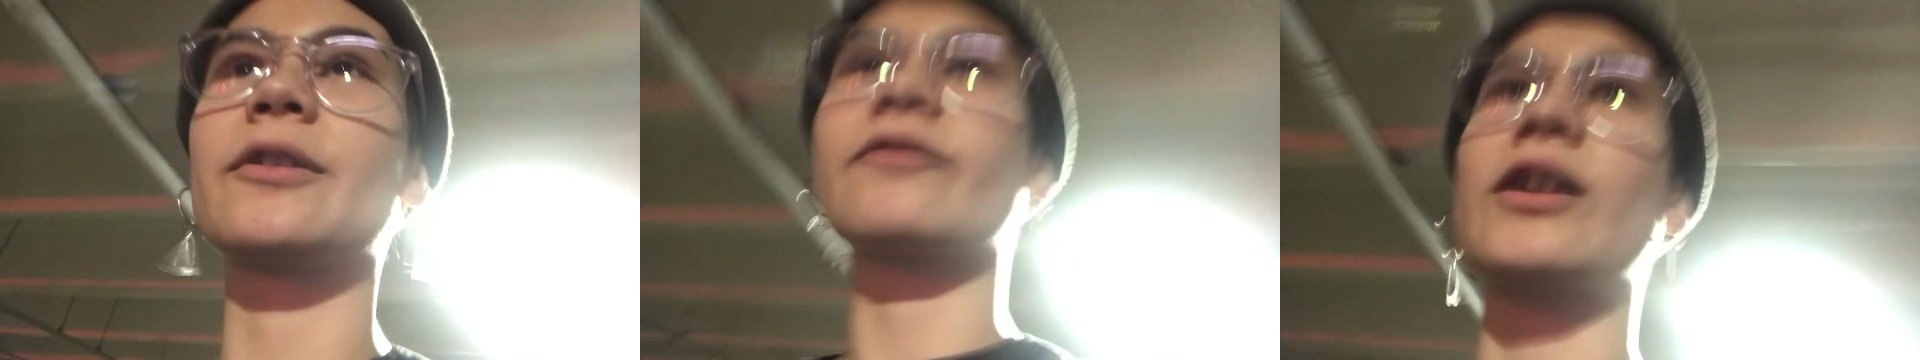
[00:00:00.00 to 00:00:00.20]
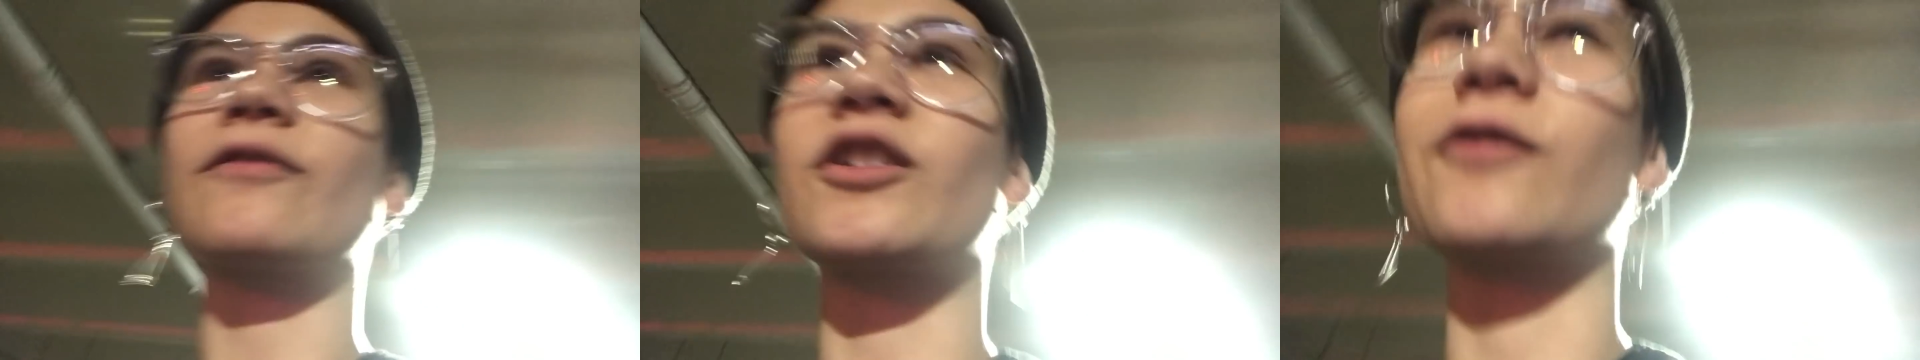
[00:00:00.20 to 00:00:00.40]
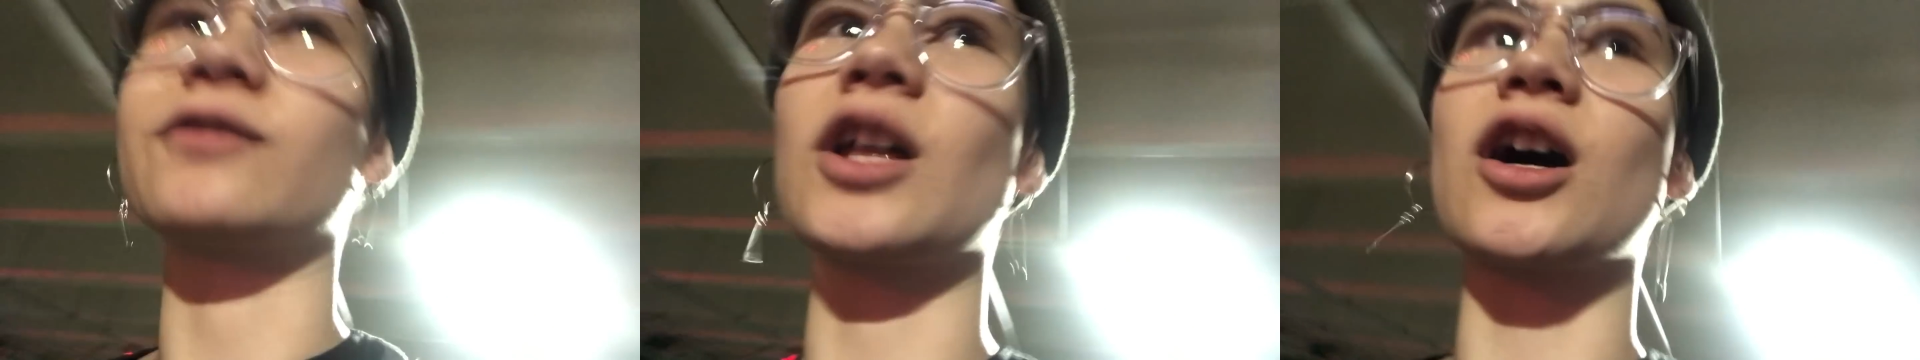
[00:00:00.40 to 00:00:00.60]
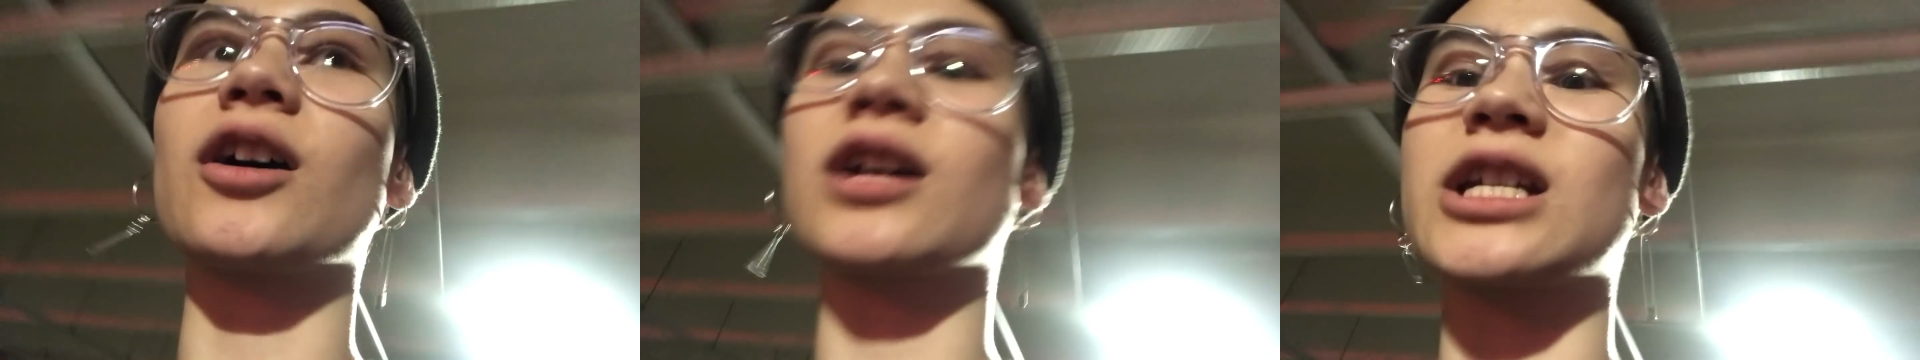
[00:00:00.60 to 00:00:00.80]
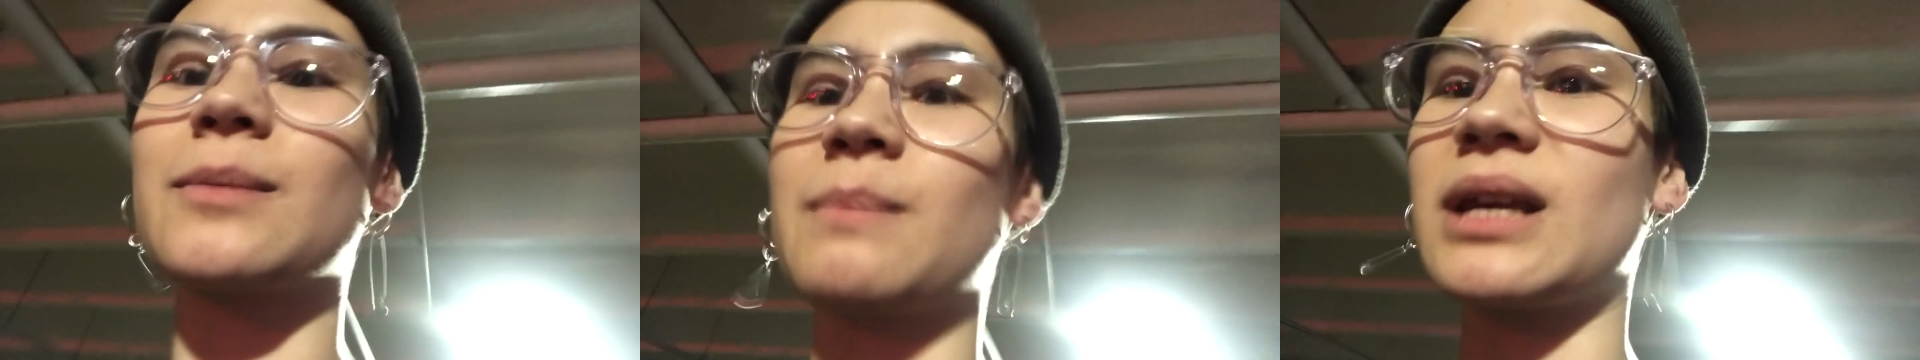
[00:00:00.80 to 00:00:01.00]
Never
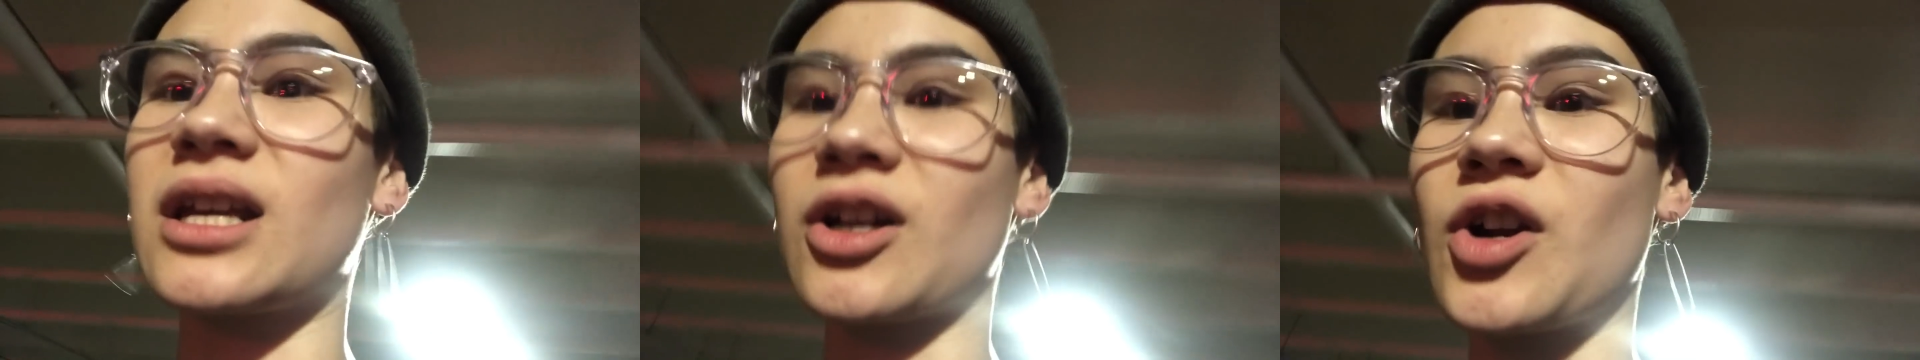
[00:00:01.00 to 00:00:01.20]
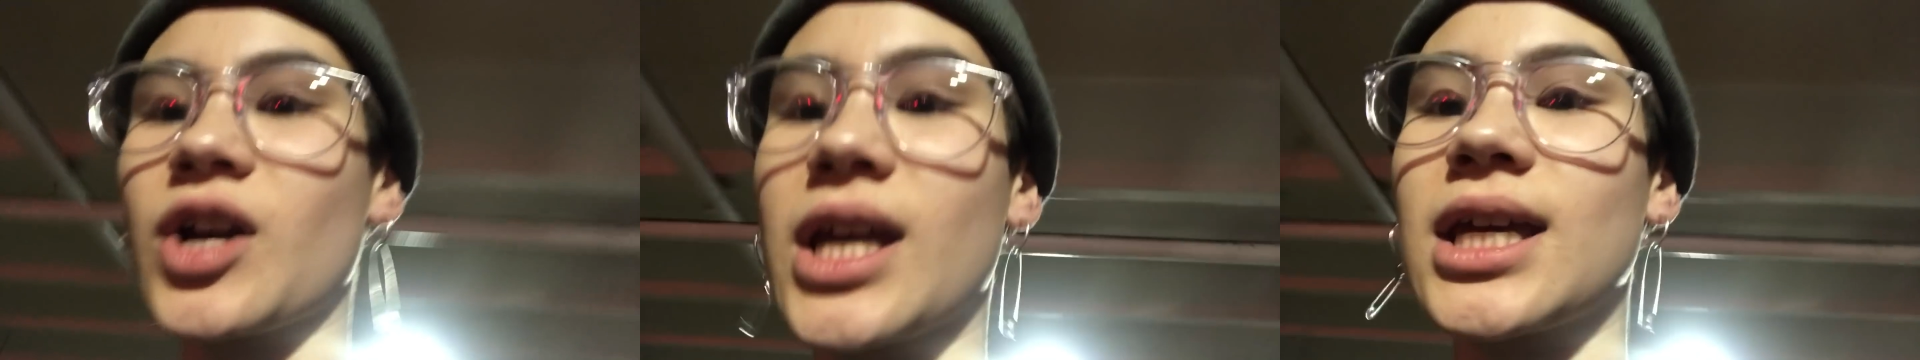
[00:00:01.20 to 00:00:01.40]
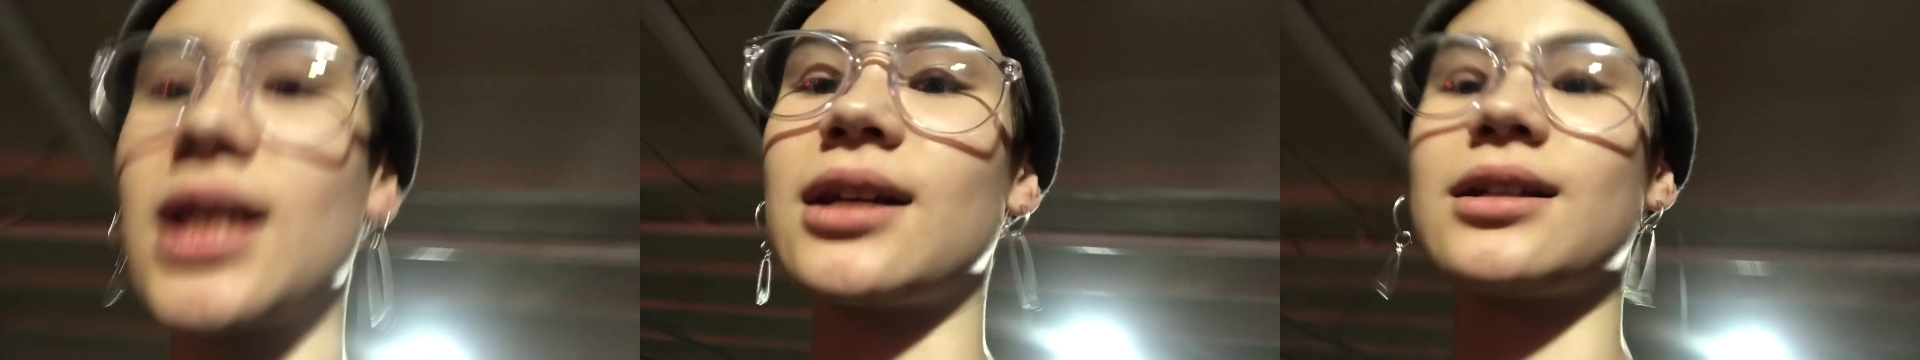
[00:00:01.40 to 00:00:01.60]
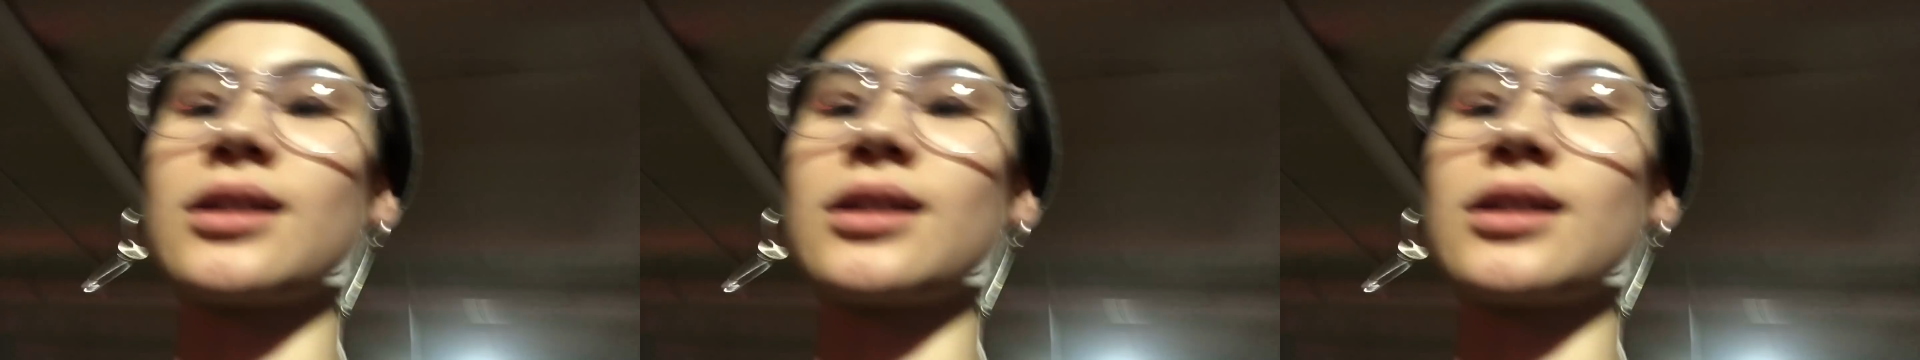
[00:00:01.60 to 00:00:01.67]
vlogged, period,